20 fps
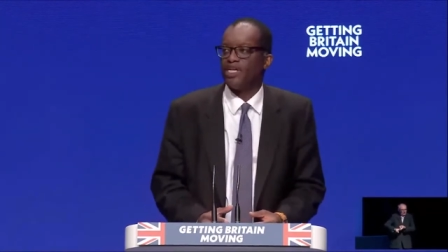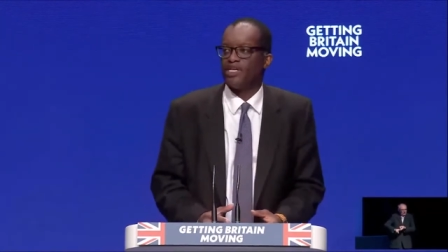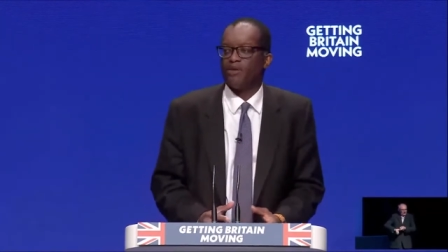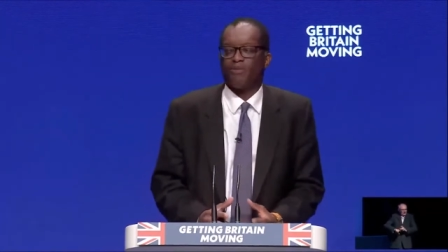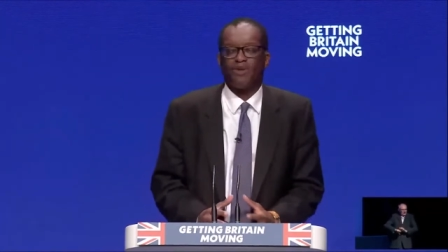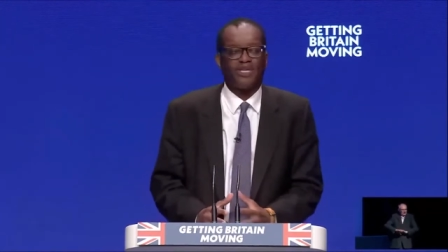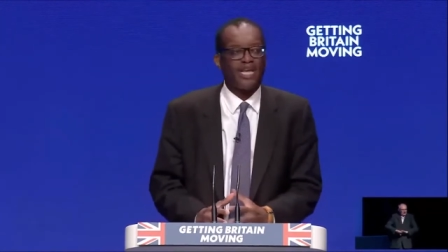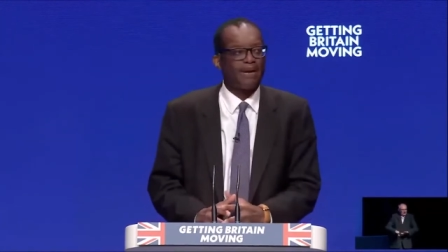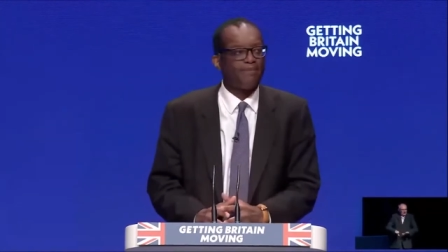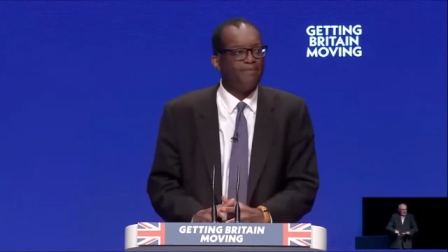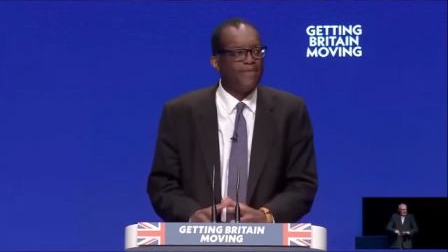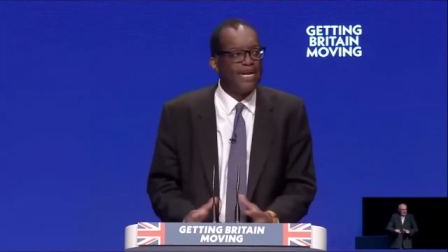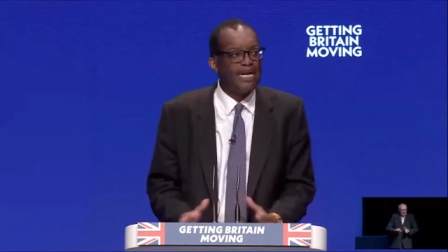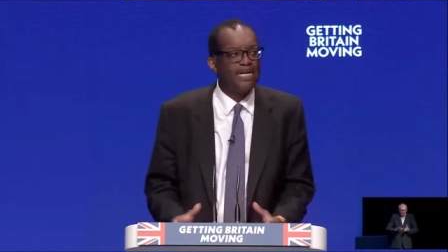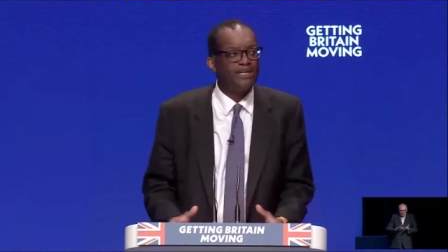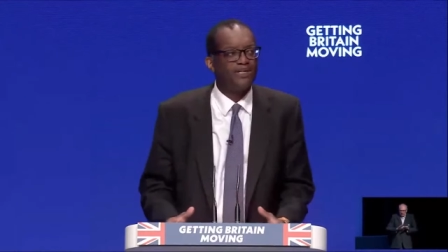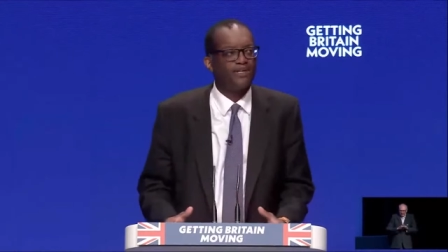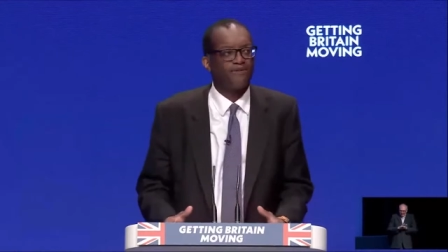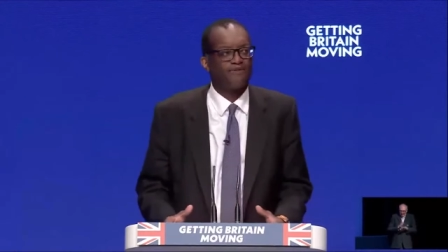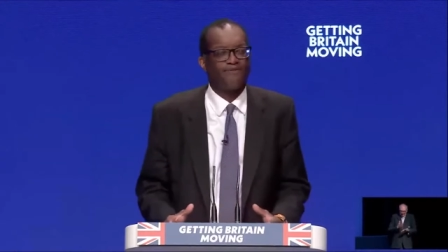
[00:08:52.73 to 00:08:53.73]
to protect
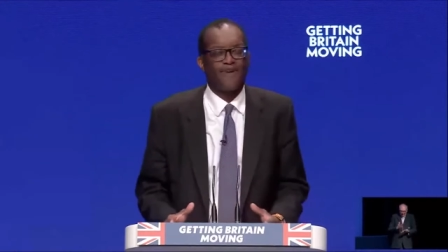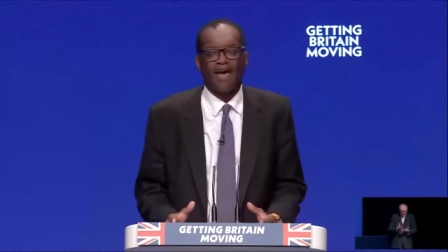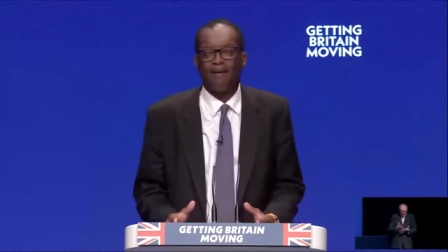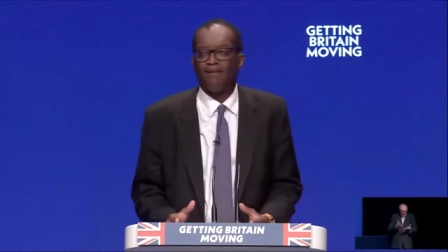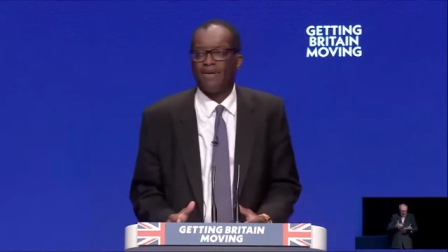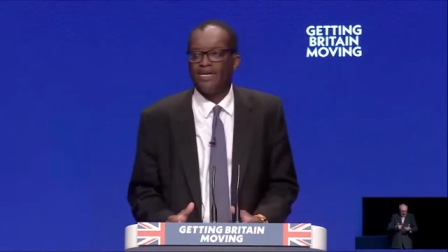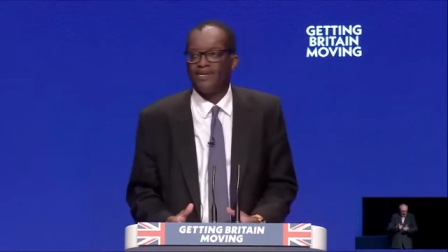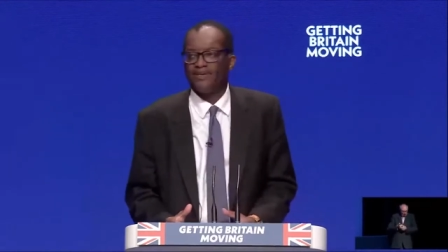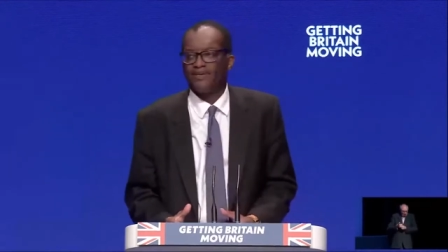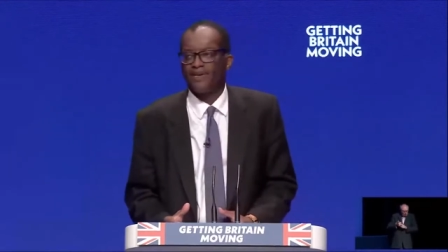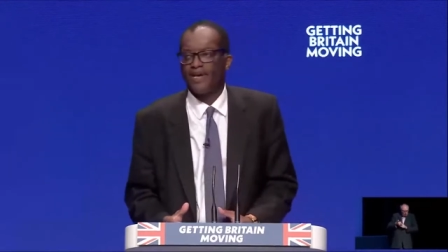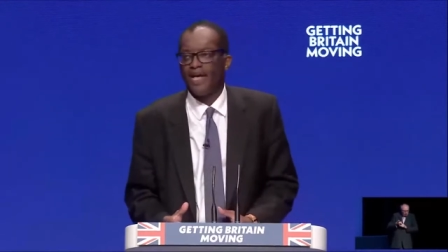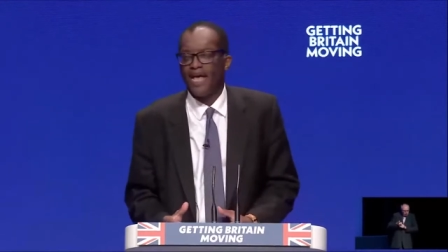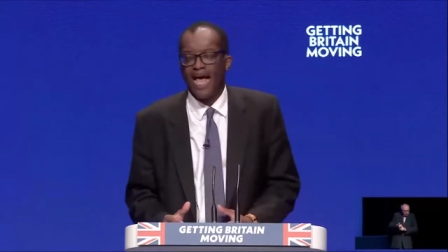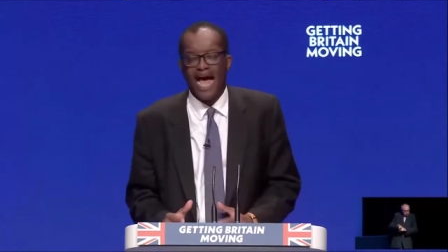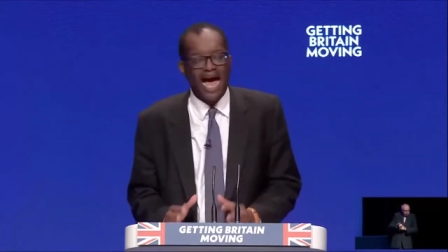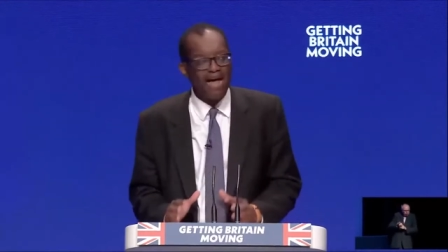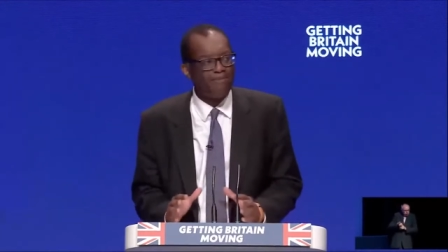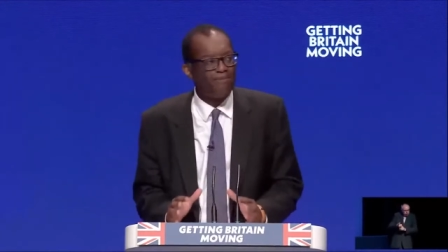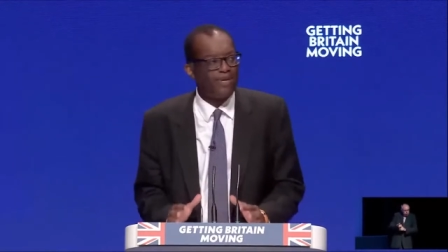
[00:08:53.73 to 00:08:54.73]
millions of families
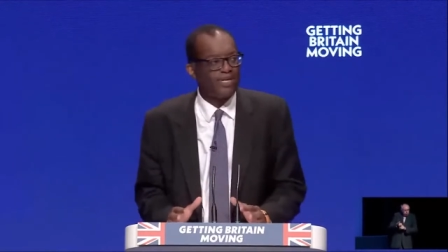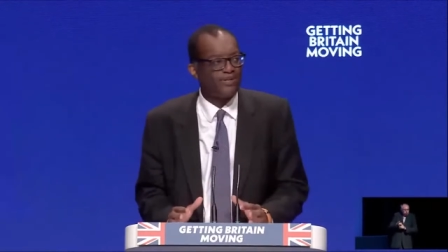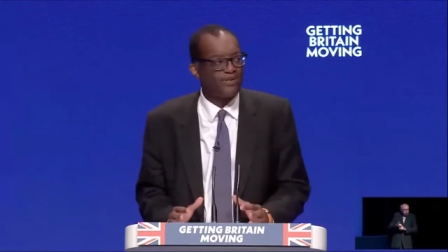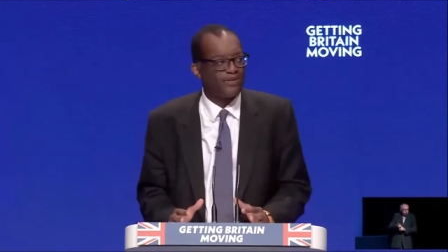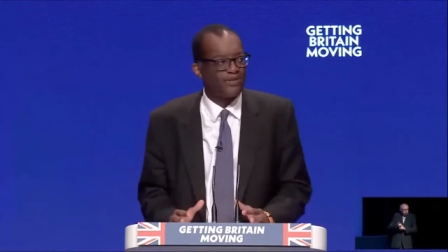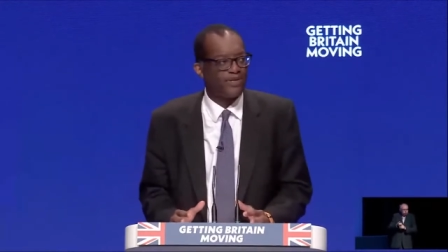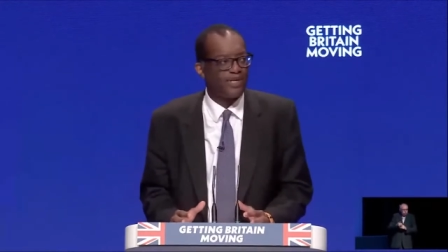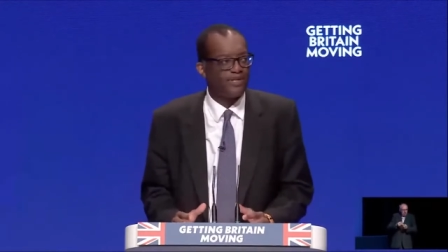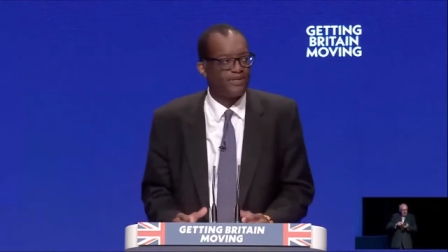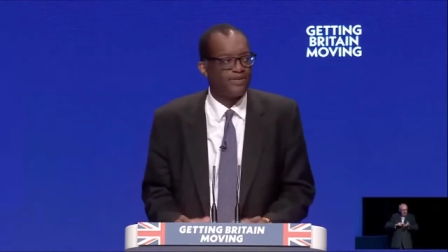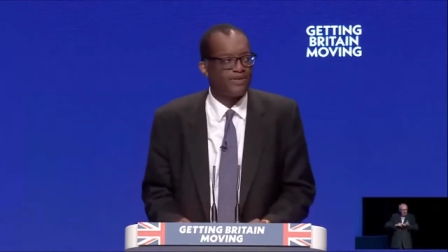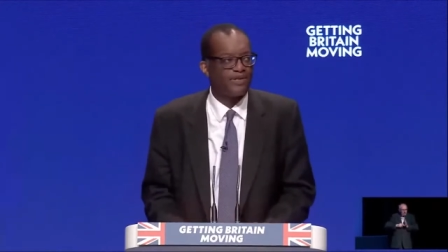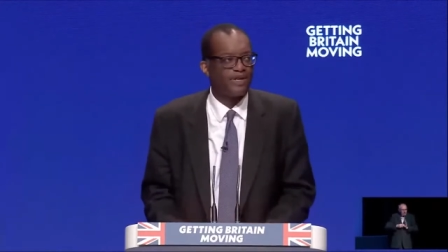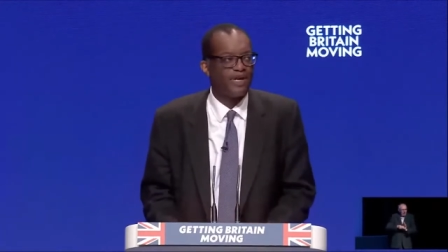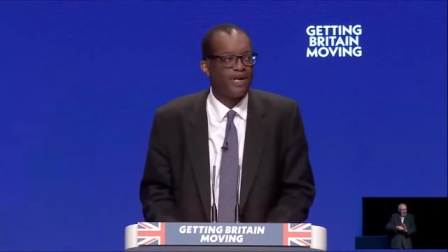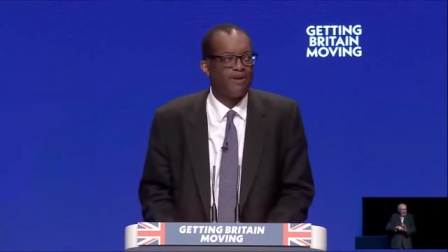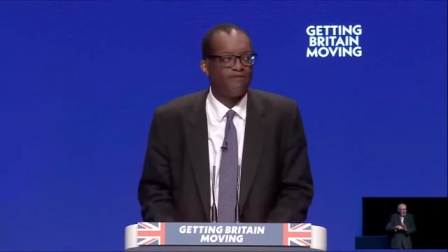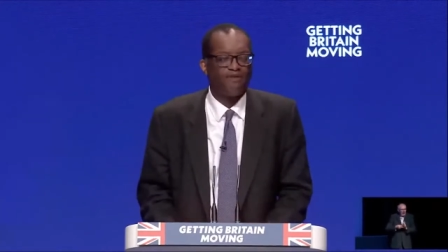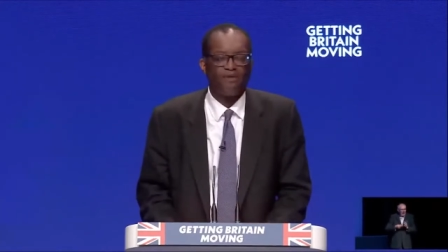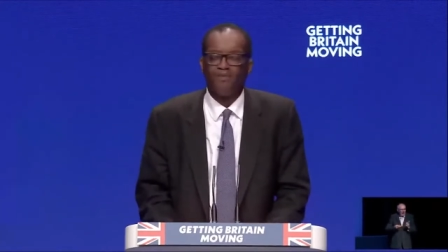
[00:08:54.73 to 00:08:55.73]
and businesses
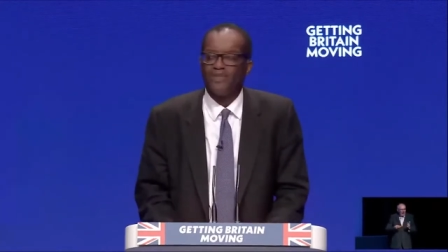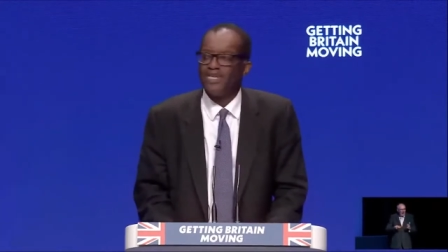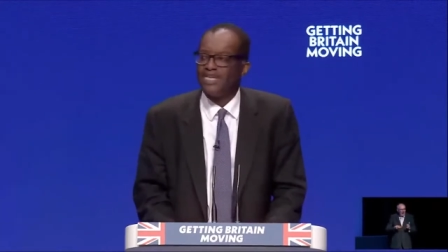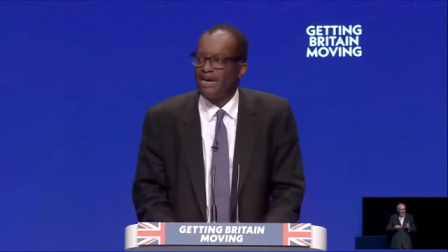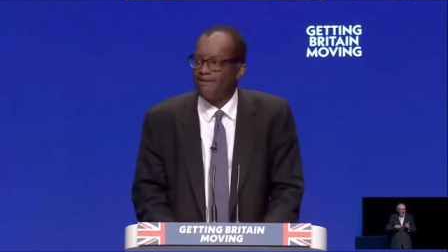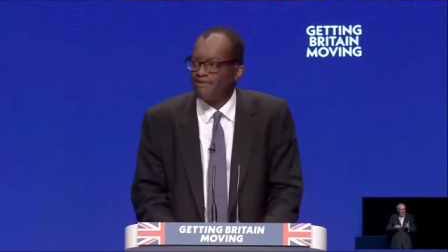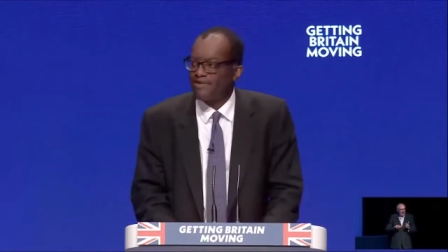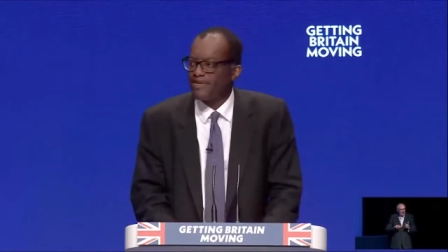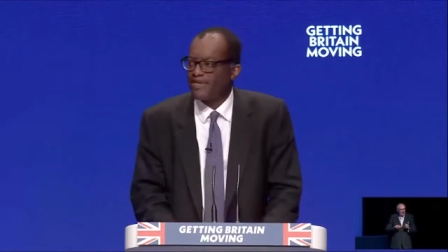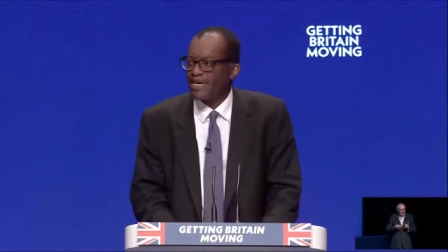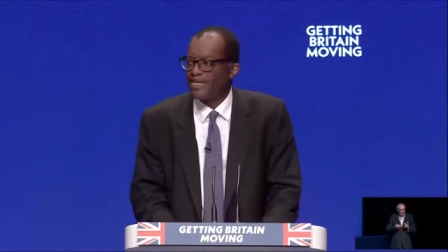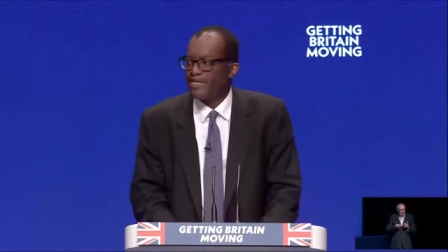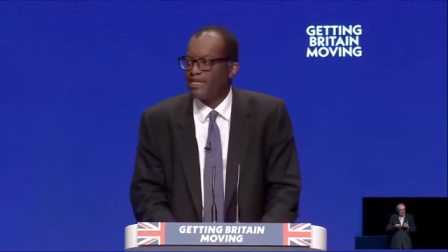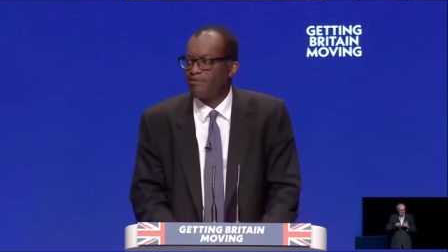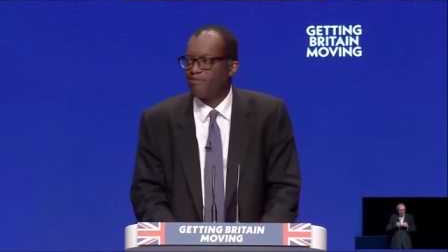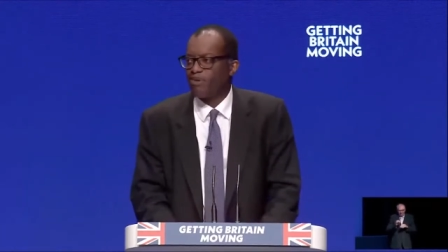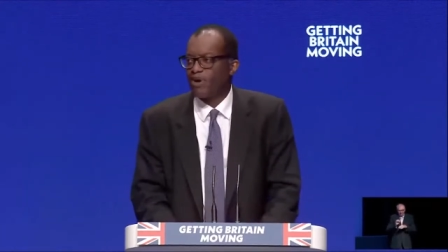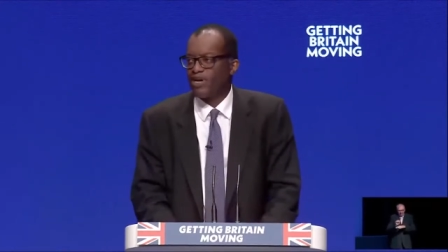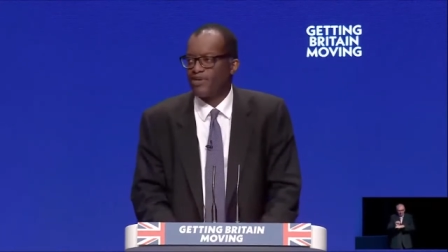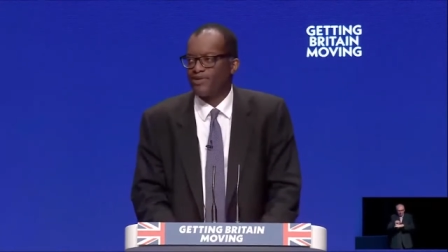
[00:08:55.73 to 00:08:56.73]
from
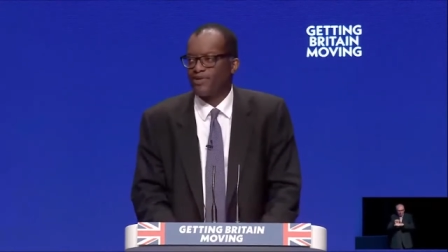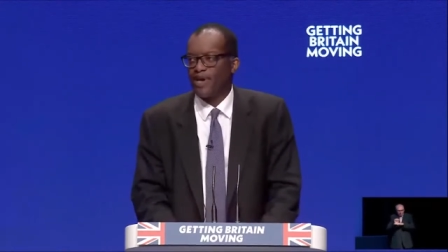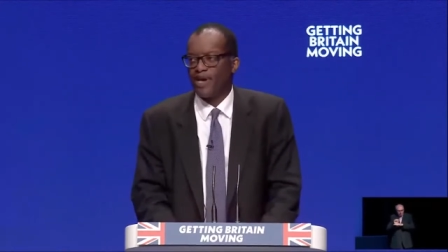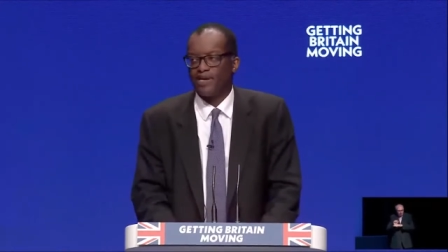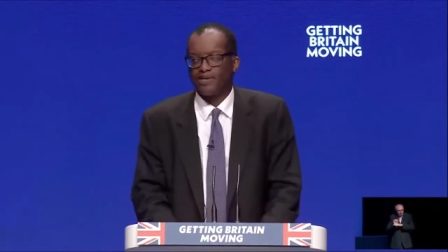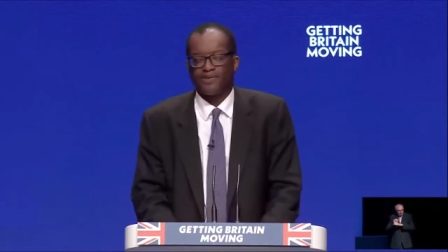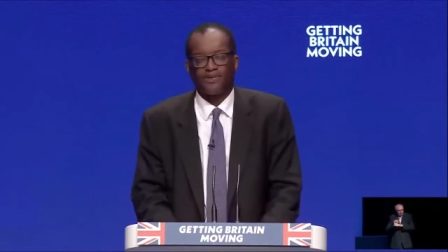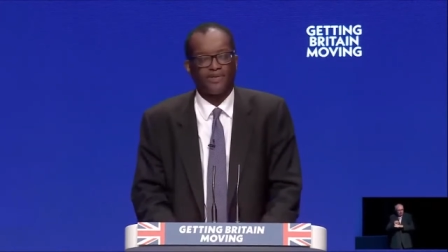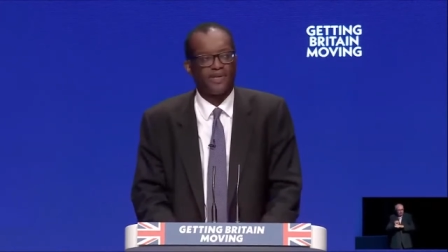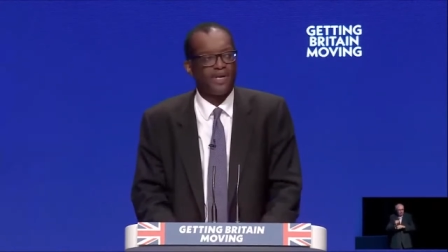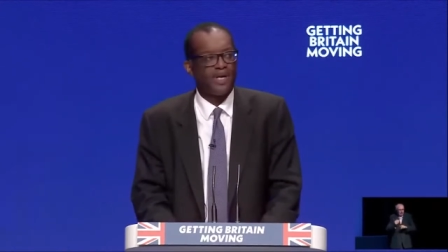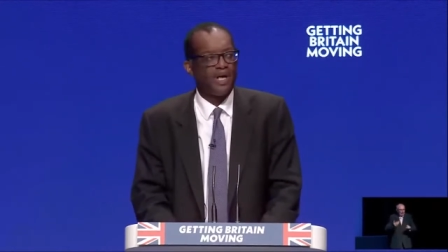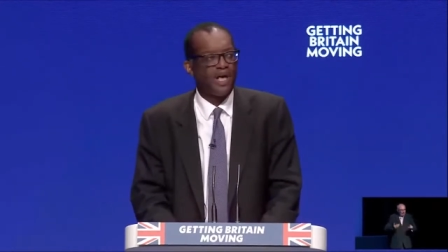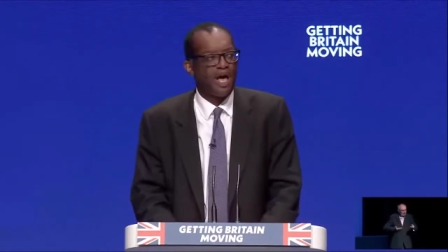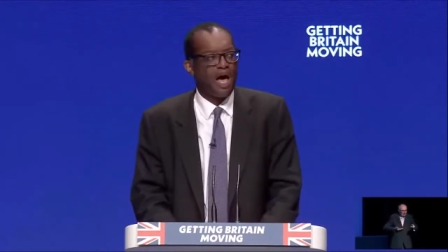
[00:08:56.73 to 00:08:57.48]
devastating price hikes